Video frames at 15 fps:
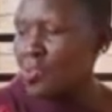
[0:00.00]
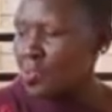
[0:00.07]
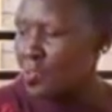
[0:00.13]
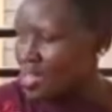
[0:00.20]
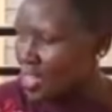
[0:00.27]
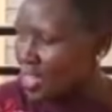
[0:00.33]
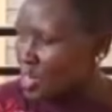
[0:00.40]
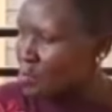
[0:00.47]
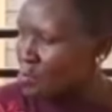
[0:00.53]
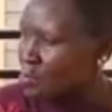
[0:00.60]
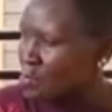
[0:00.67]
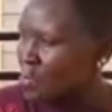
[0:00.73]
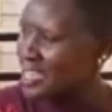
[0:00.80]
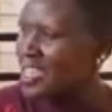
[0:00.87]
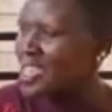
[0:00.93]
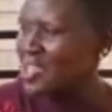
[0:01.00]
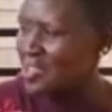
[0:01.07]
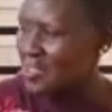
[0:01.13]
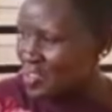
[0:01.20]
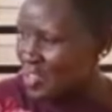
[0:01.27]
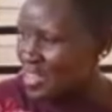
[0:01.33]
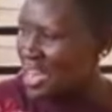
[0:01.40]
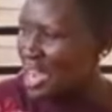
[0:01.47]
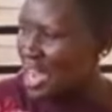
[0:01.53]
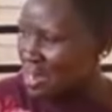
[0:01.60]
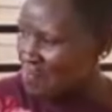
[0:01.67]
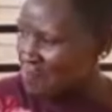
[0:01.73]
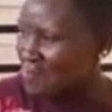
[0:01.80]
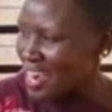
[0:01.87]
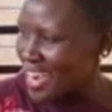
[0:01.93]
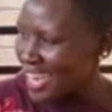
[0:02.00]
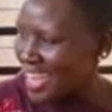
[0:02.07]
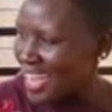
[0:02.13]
You'd rather do what? You'd rather come back.